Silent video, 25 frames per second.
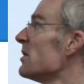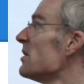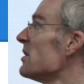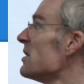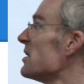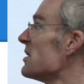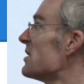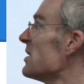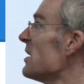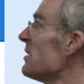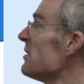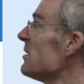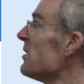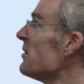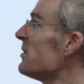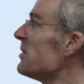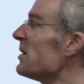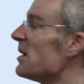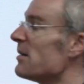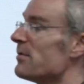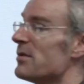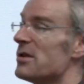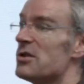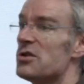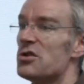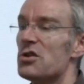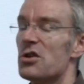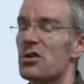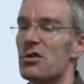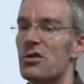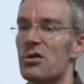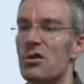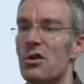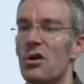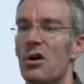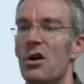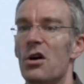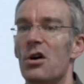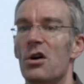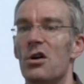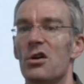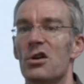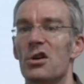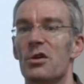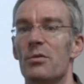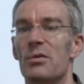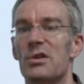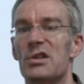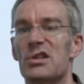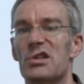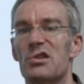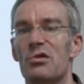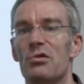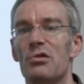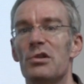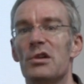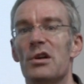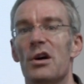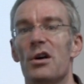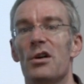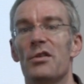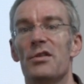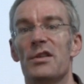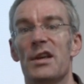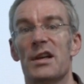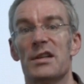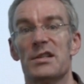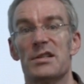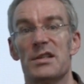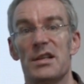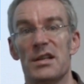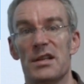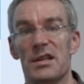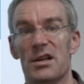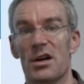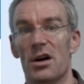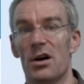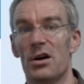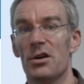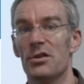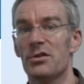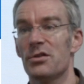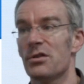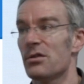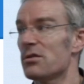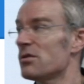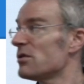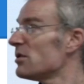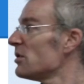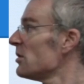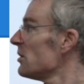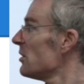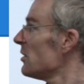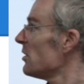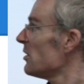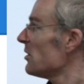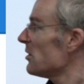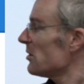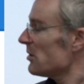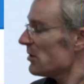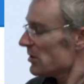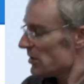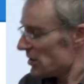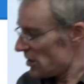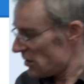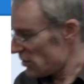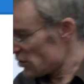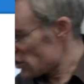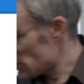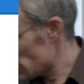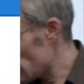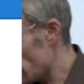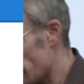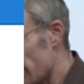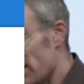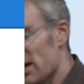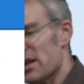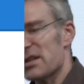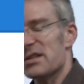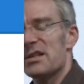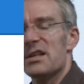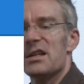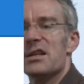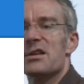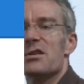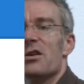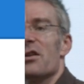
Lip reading: You download the image, you install it on the SD card, you shove the SD